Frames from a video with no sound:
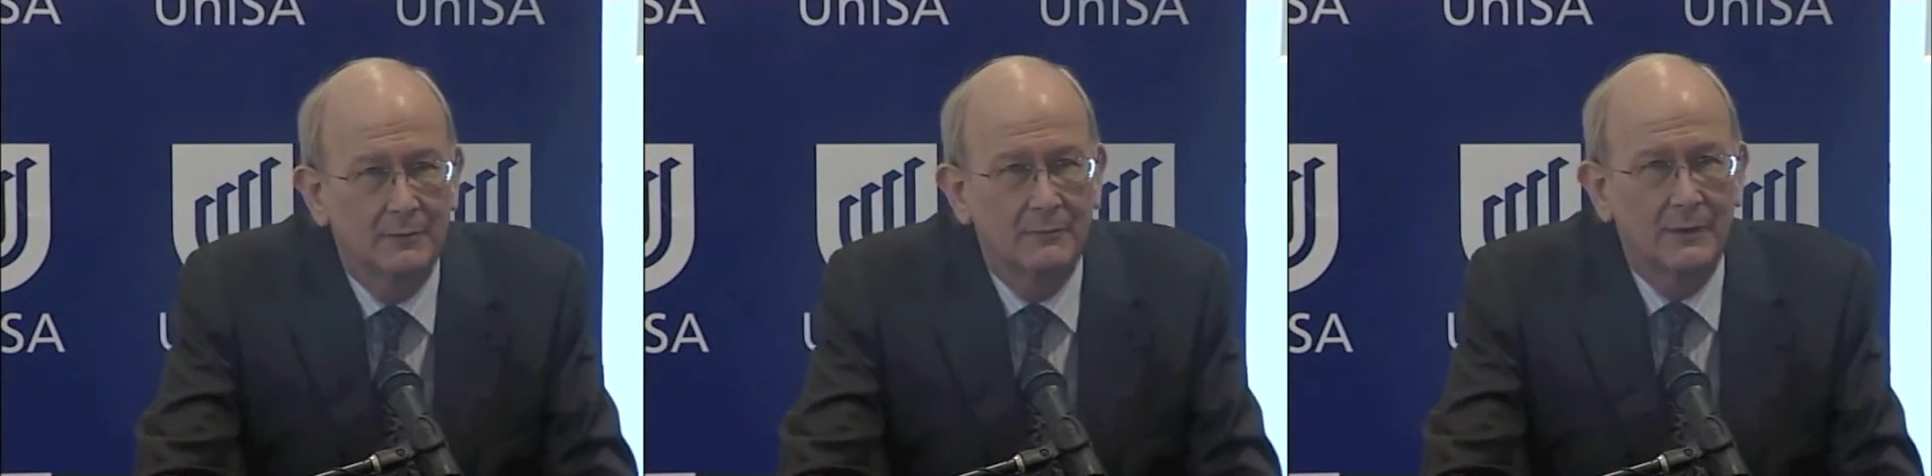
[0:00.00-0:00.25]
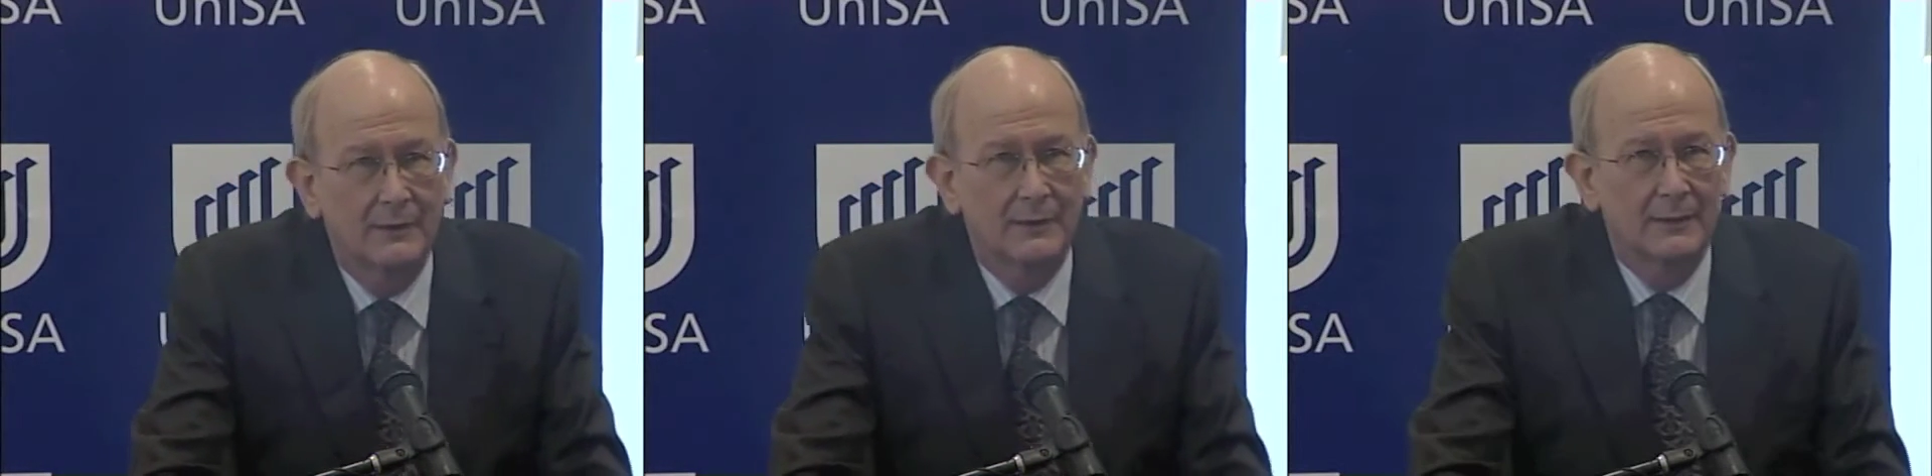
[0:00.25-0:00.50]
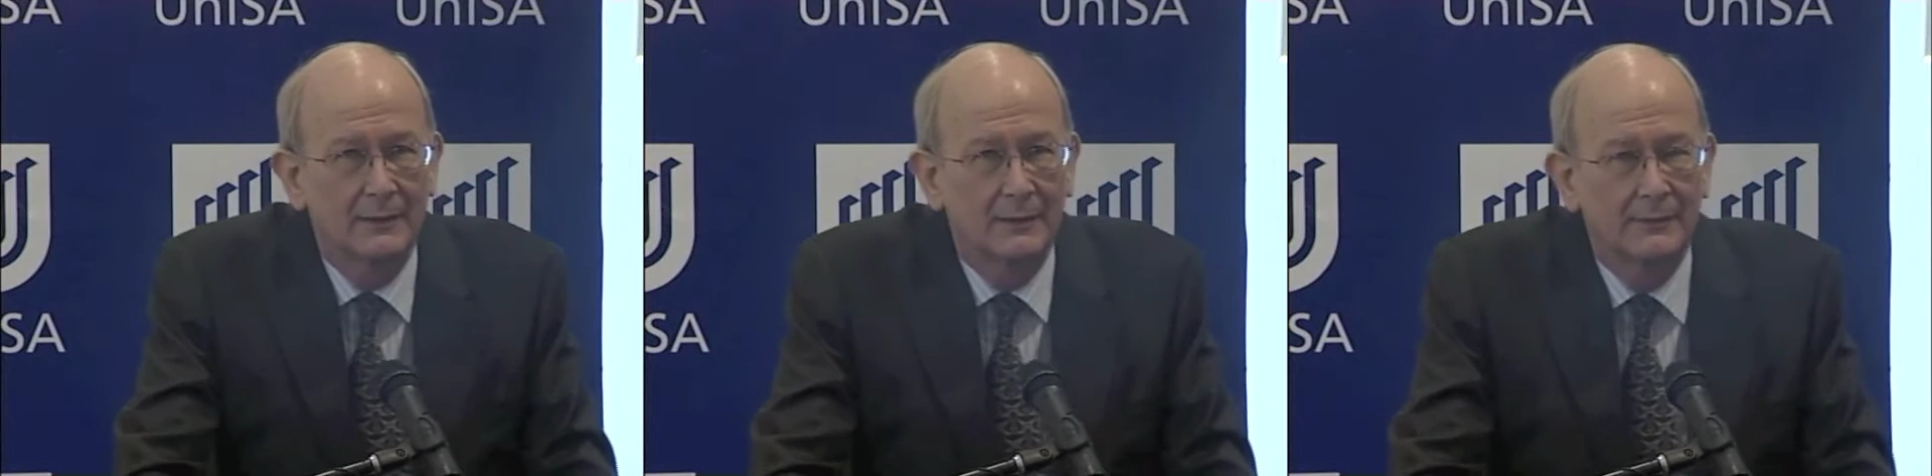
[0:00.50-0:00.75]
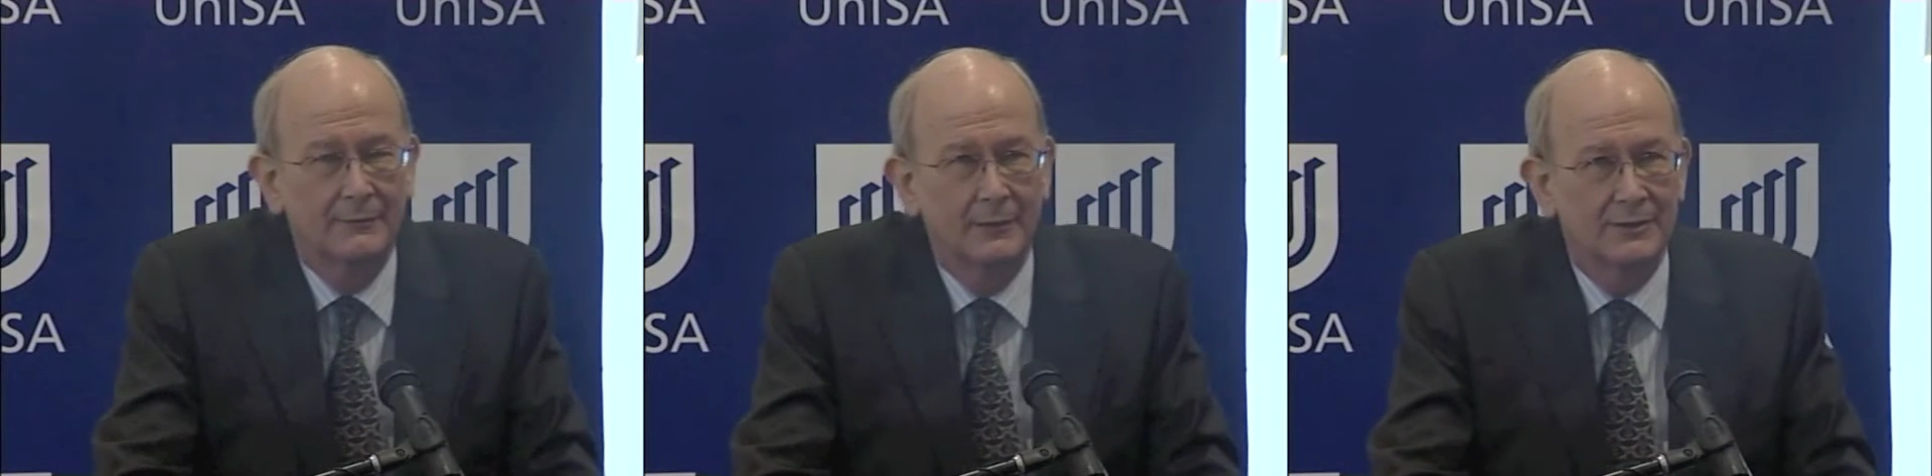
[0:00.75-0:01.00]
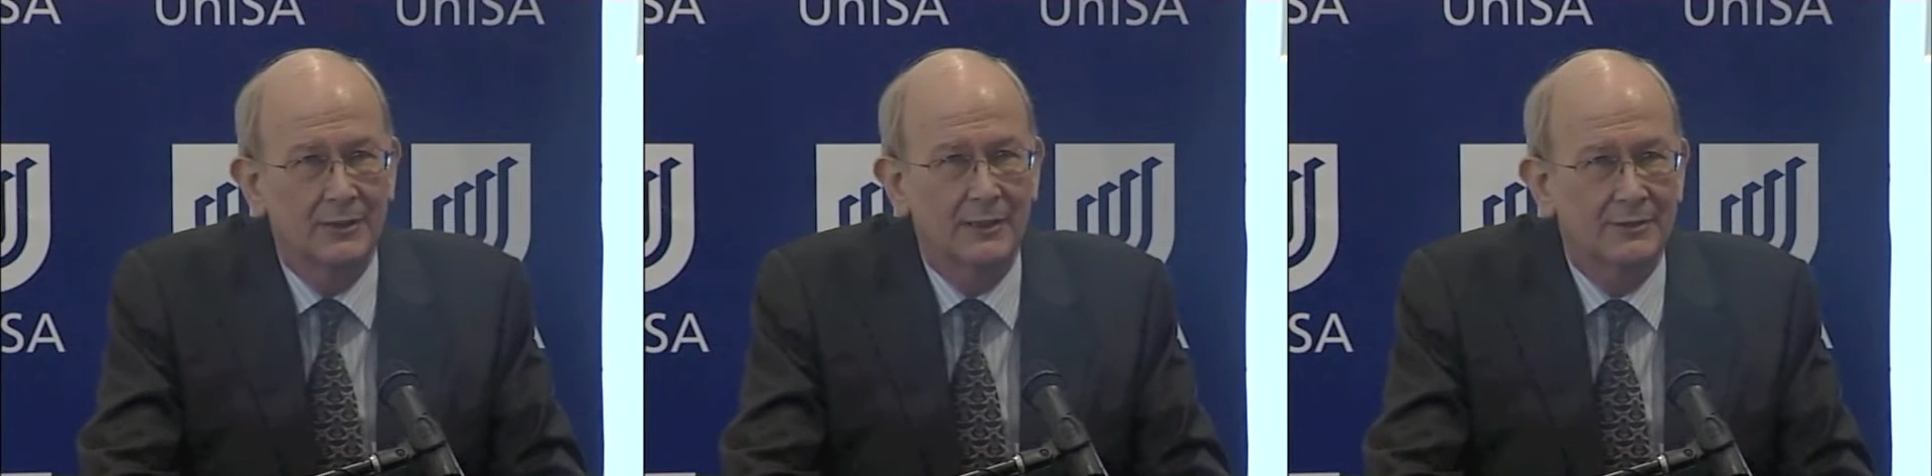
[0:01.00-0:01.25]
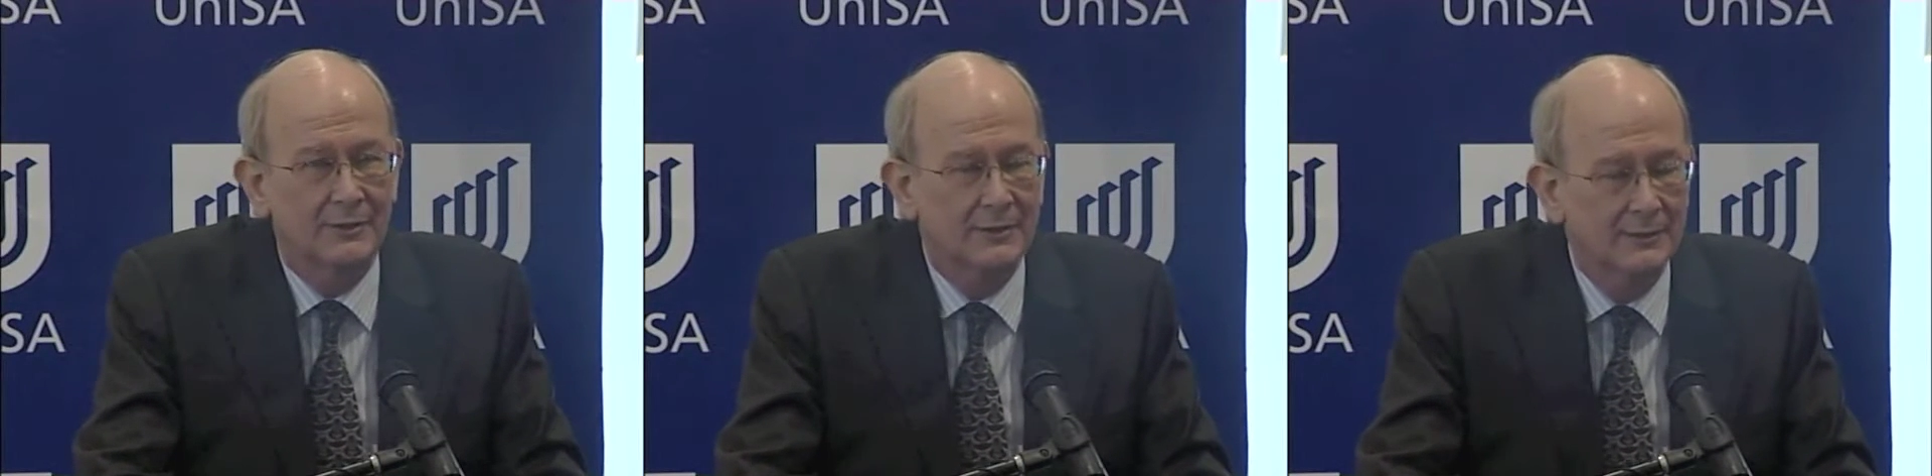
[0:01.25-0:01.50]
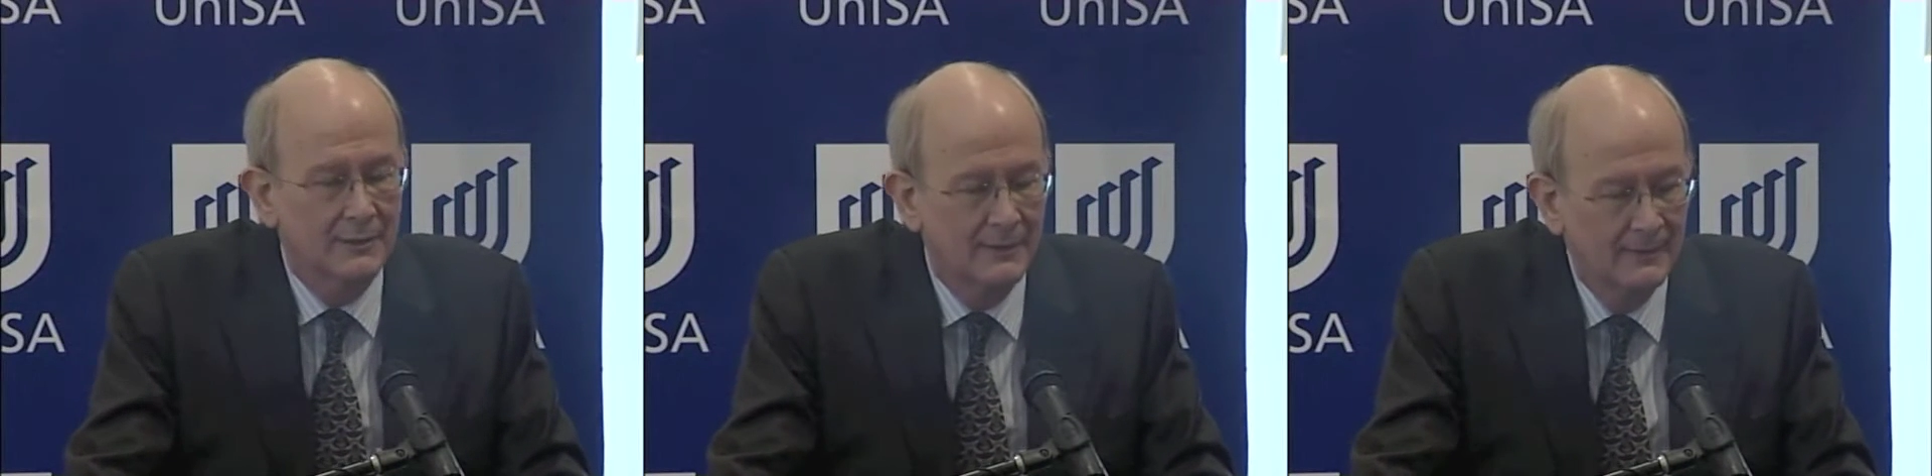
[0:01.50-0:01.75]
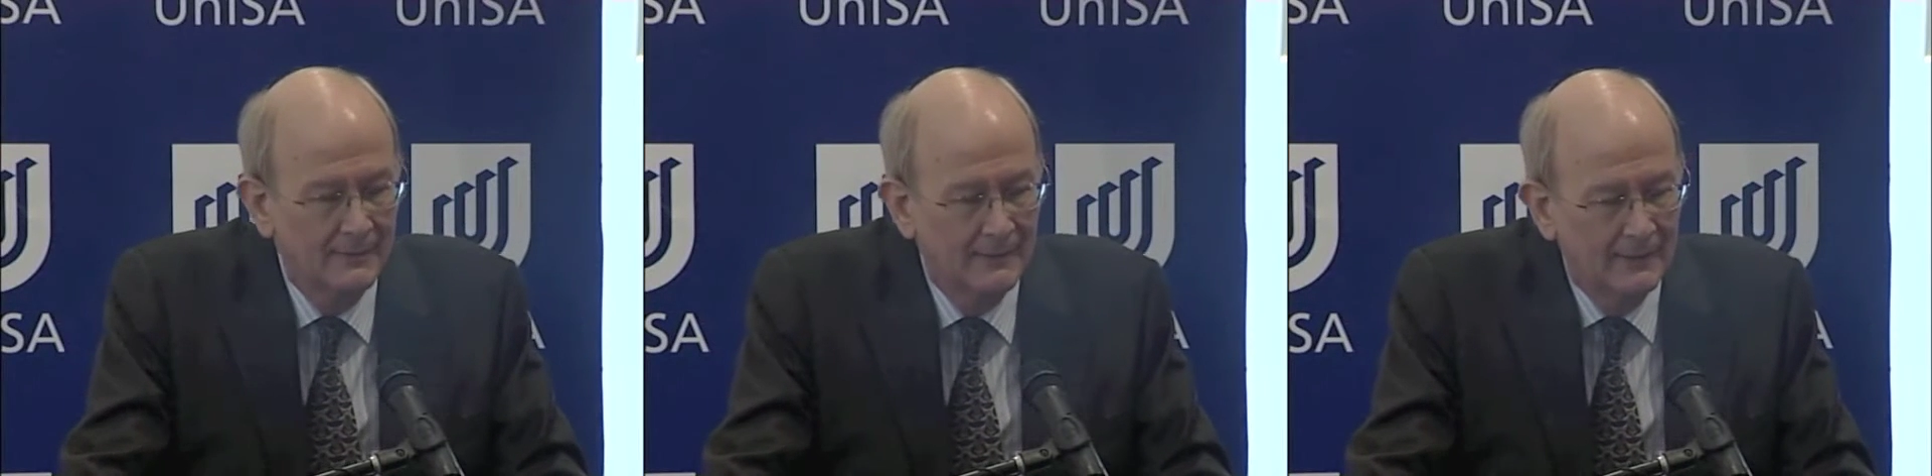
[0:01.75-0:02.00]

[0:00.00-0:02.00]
but whether they're delivering justice.